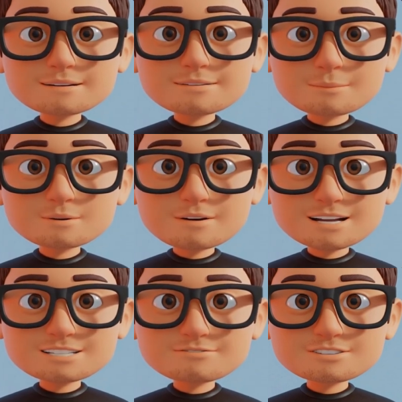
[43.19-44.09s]
They
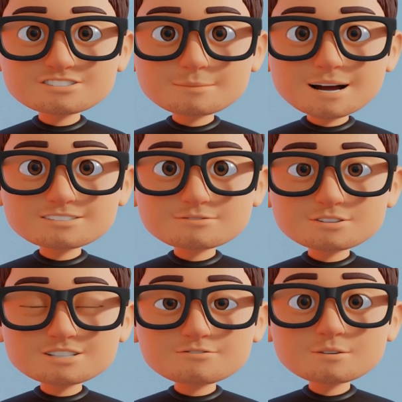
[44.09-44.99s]
provide different specs for
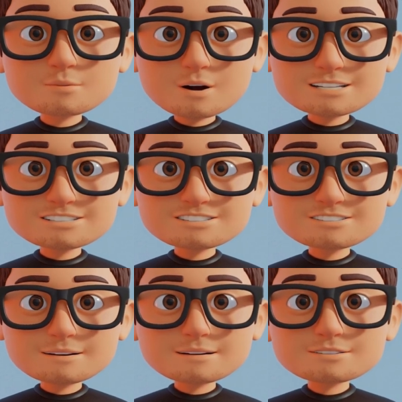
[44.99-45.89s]
different prices.
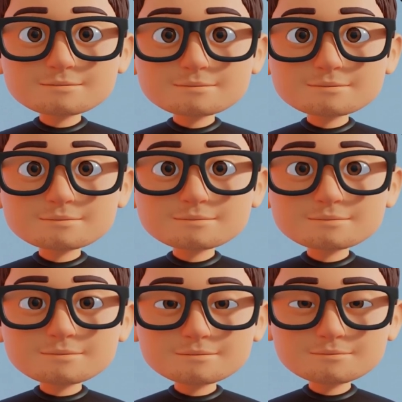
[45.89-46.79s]

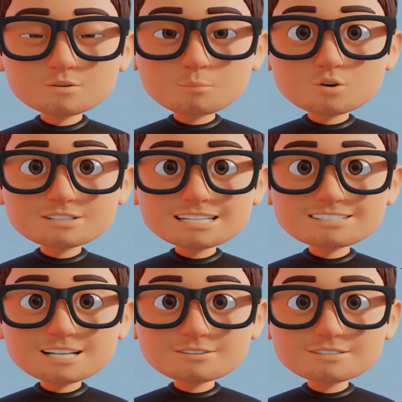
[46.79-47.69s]
For more
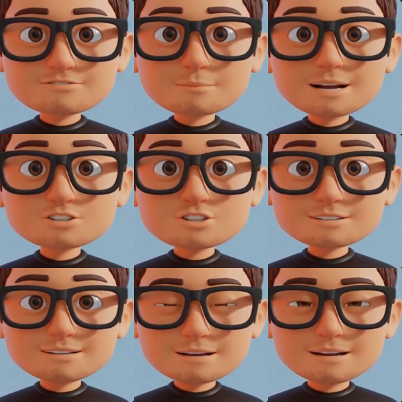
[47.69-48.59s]
detailed
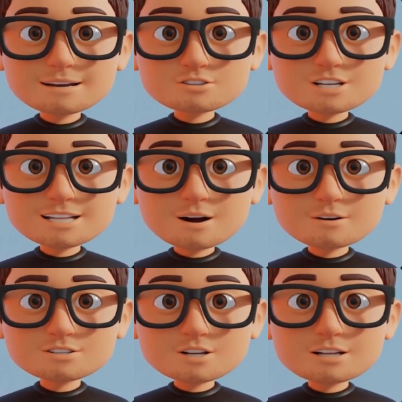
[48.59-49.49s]
information, check out
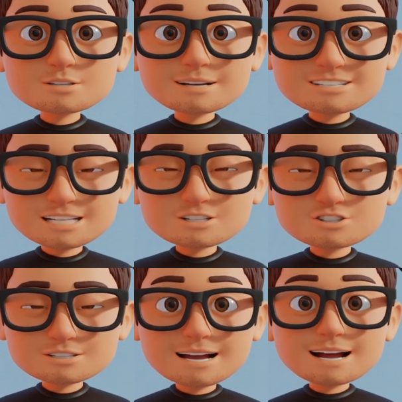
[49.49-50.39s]
our
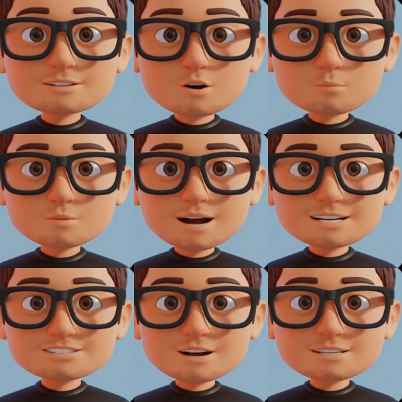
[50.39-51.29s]
documentation at
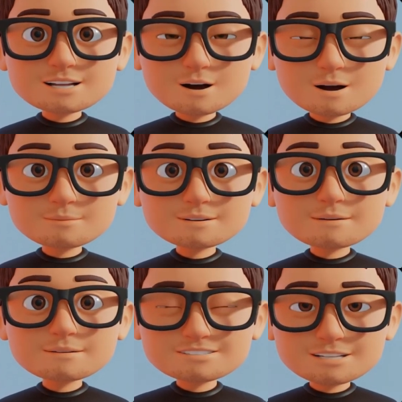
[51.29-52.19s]
doprax.com.
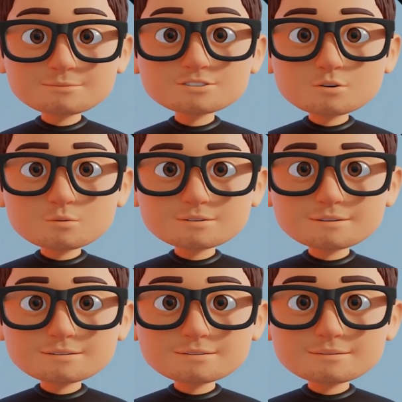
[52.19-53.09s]
Step 2.
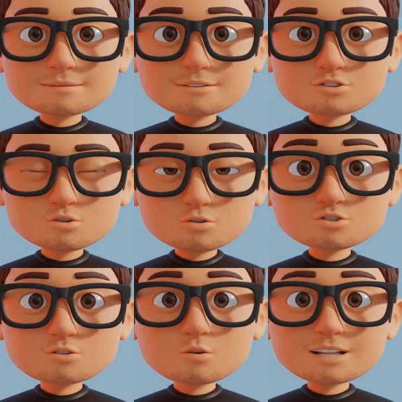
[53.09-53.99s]
Choose
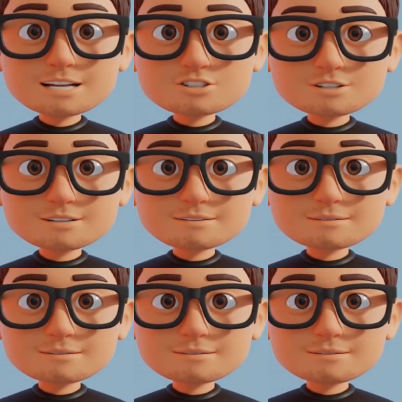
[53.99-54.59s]
your location.